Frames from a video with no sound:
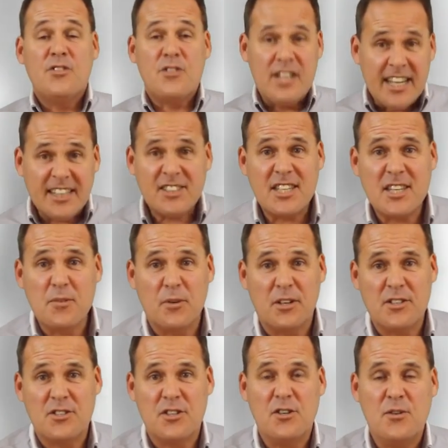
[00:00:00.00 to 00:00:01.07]
The next thing you
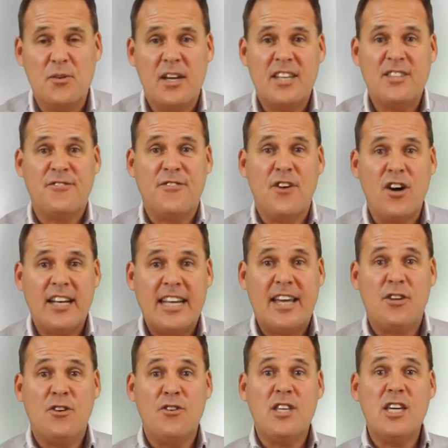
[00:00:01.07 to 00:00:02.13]
want to do is find
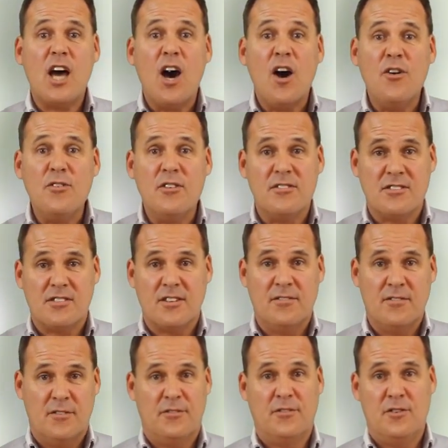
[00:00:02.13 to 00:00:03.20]
out who the owners
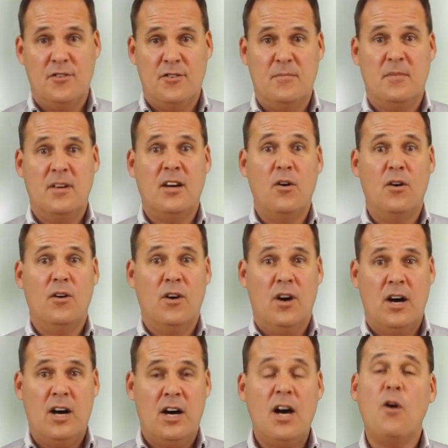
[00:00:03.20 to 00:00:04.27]
of the firm
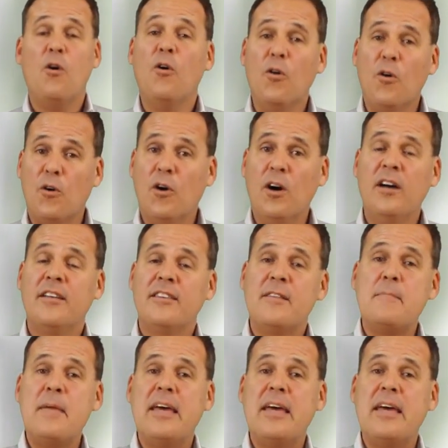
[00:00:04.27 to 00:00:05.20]
are, or the